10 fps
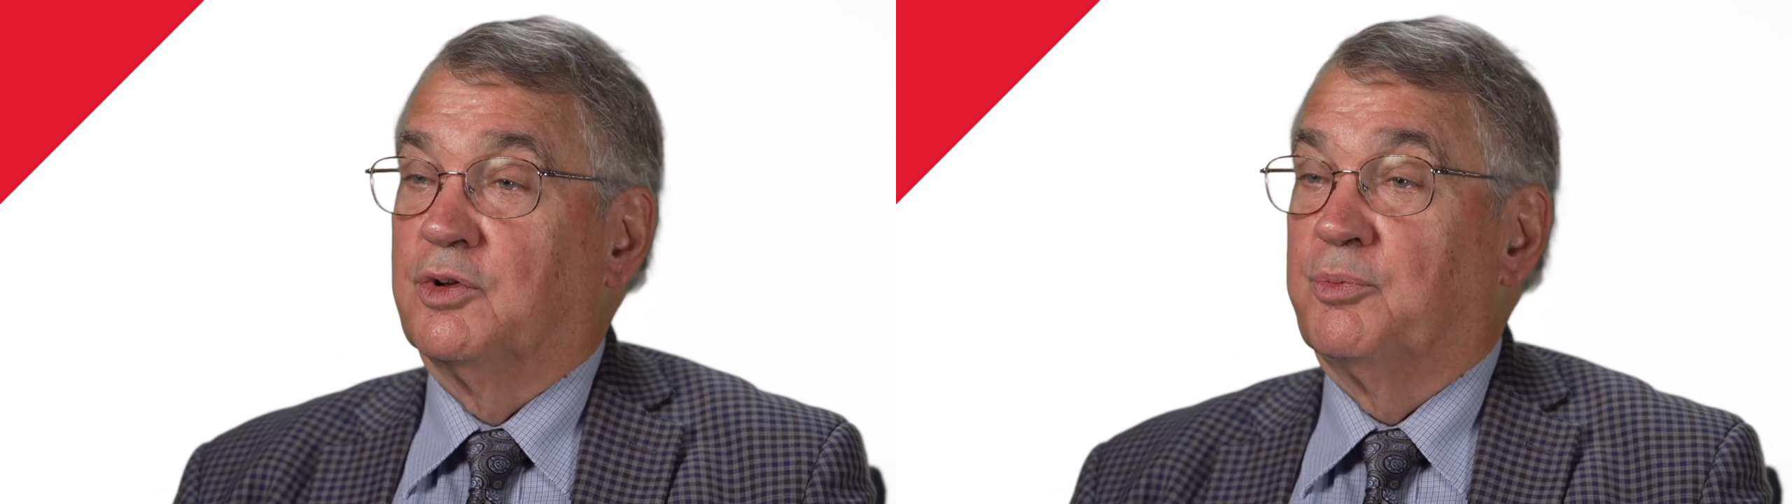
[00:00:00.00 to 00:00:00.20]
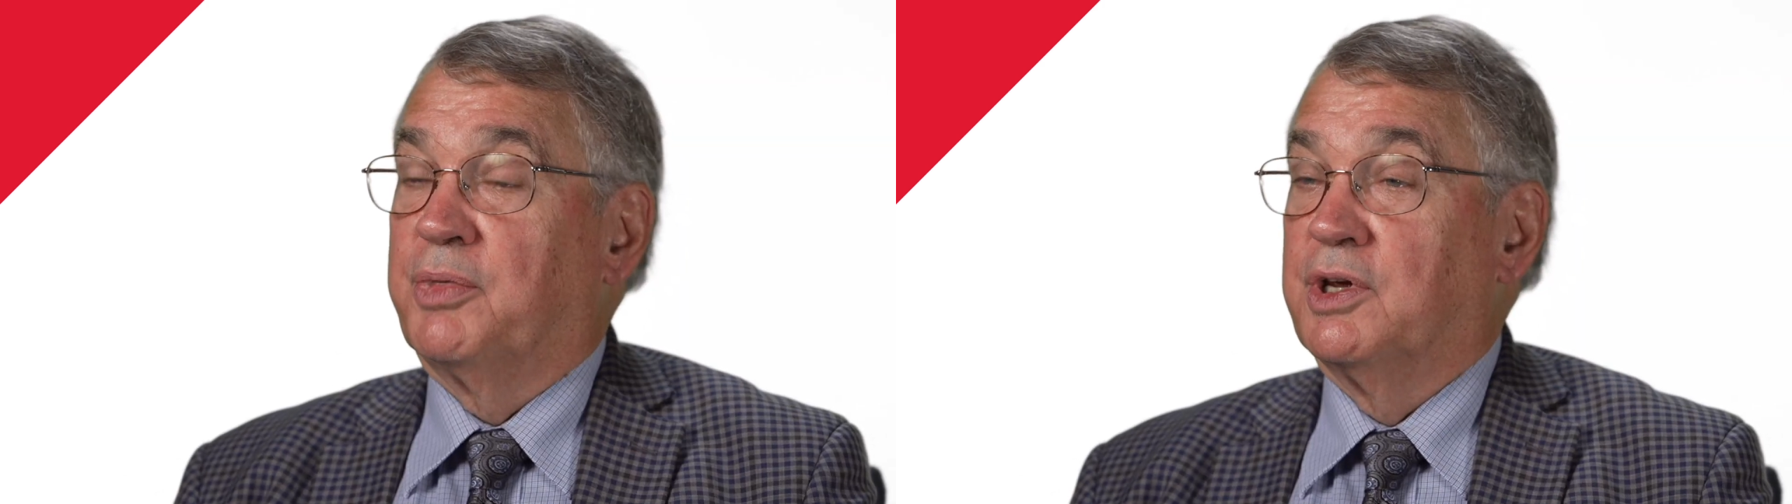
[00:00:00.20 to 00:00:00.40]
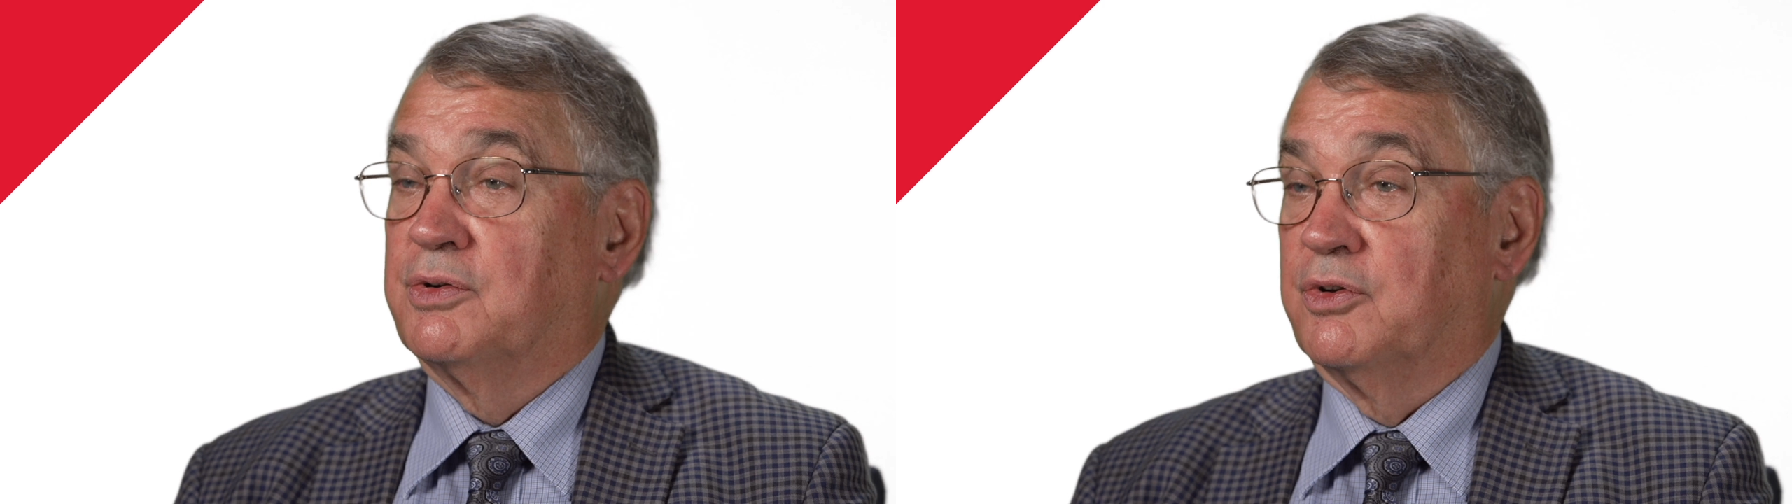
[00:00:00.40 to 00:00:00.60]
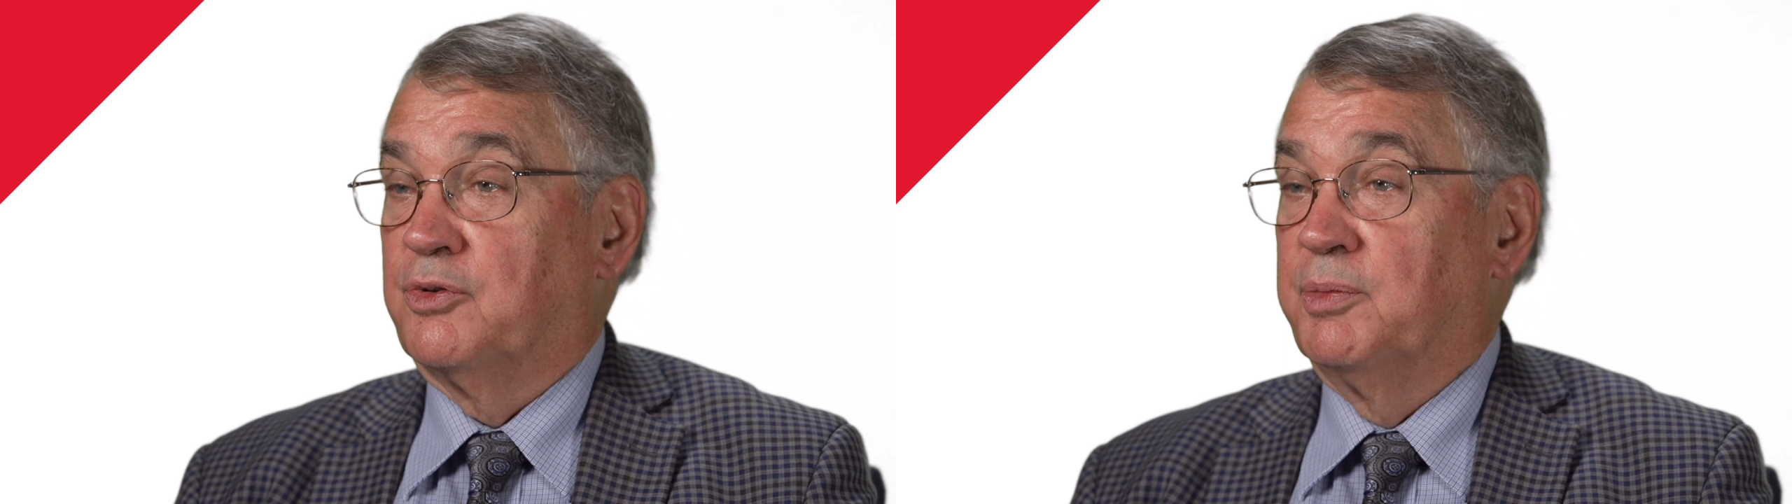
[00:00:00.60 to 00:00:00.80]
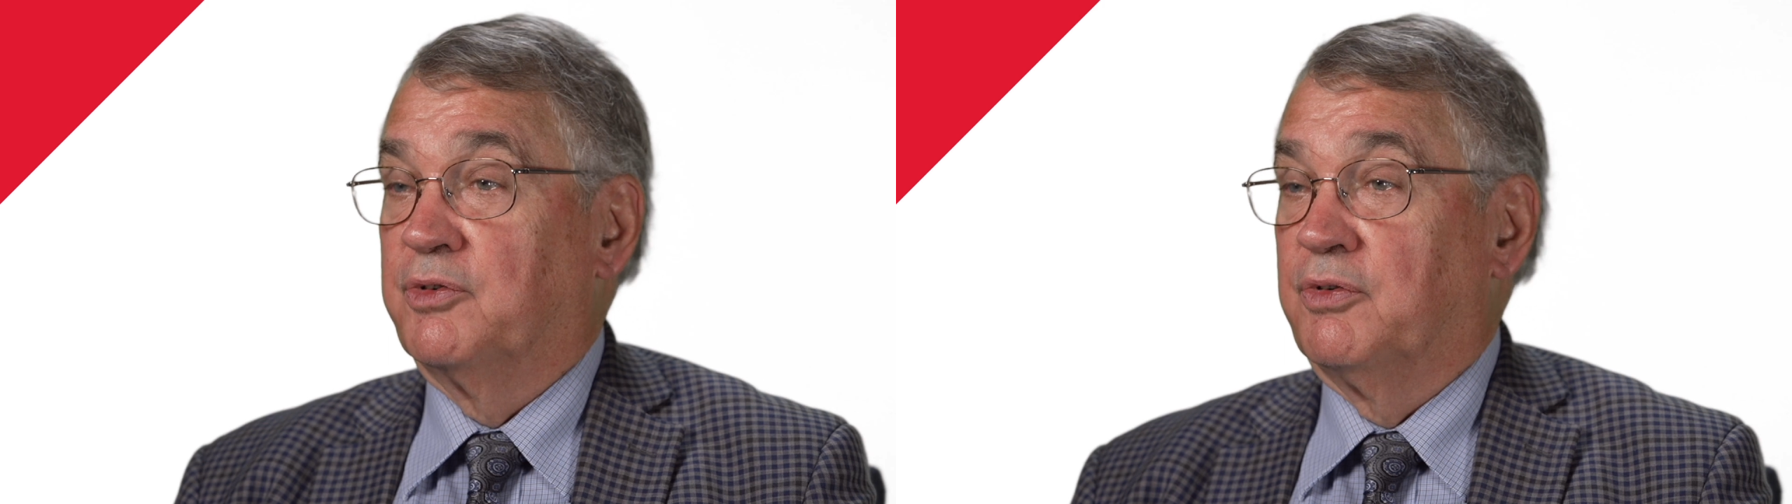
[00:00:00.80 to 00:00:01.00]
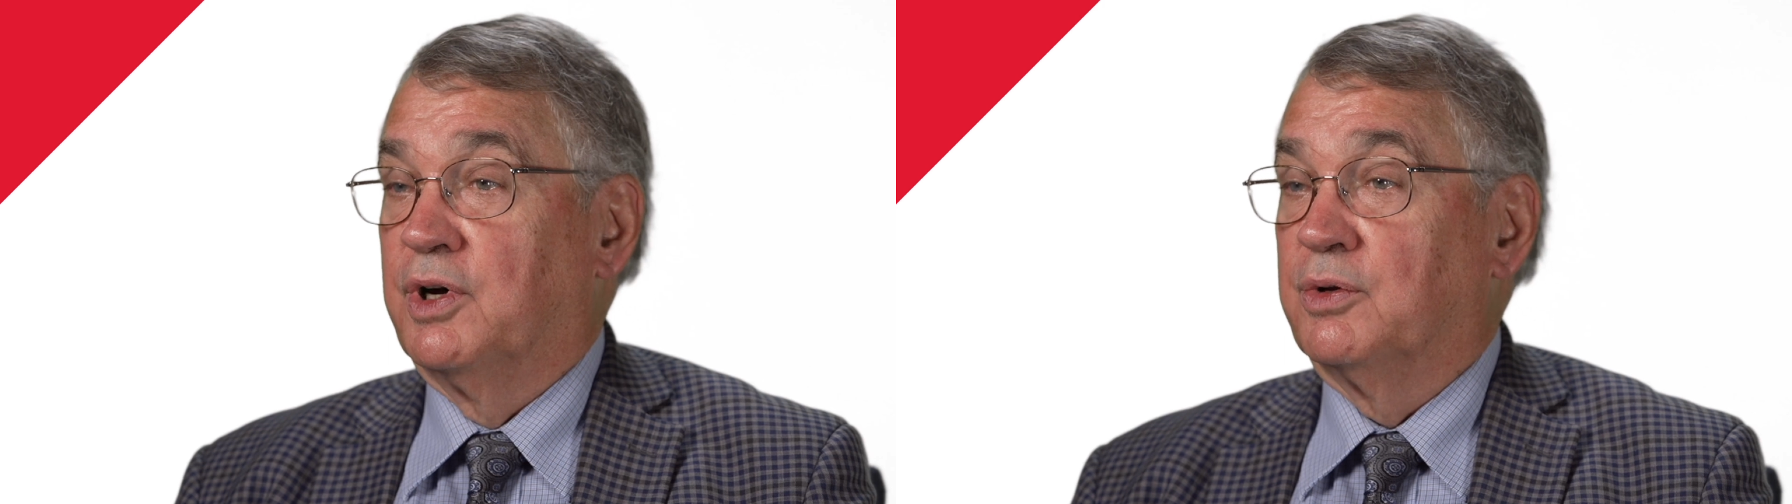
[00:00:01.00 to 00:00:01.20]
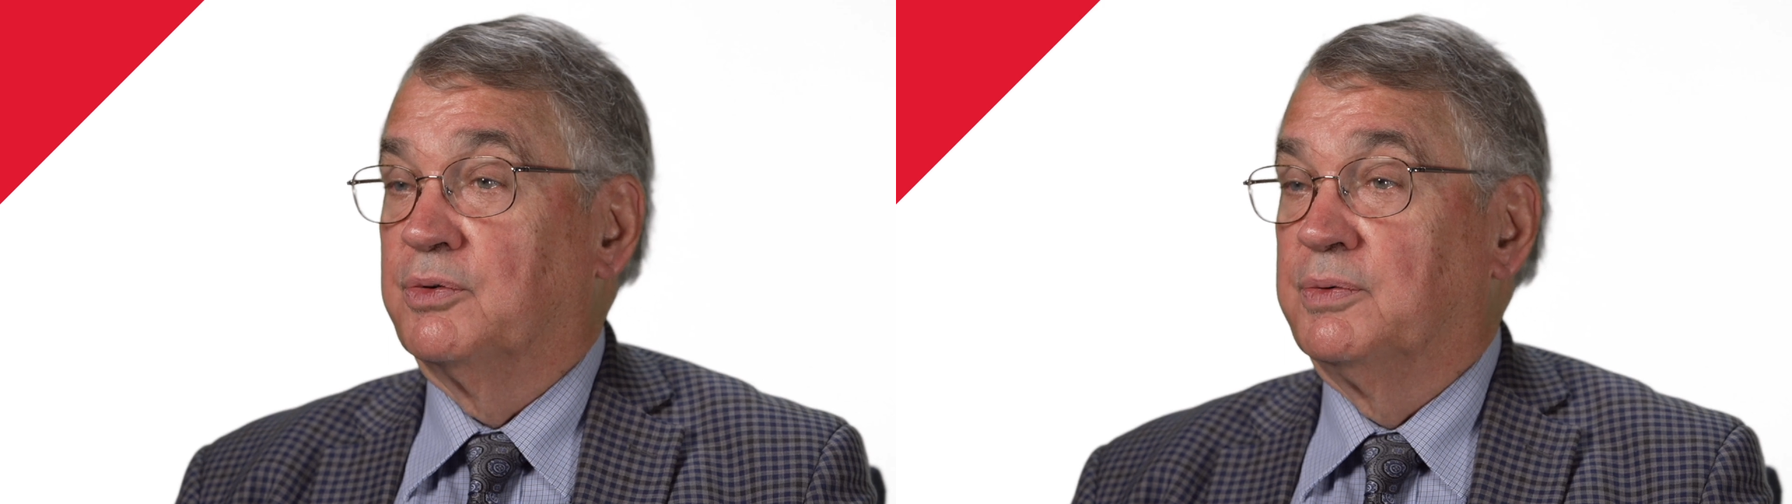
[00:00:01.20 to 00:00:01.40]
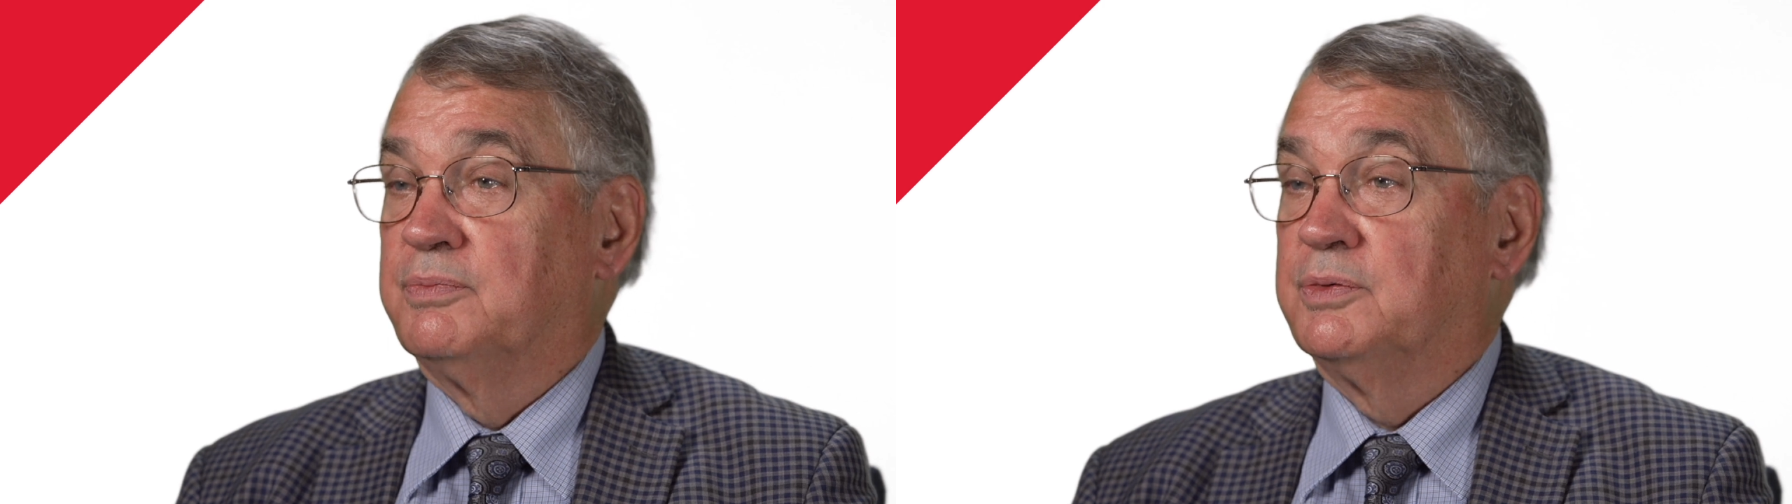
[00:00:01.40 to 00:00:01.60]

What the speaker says: that patients be followed.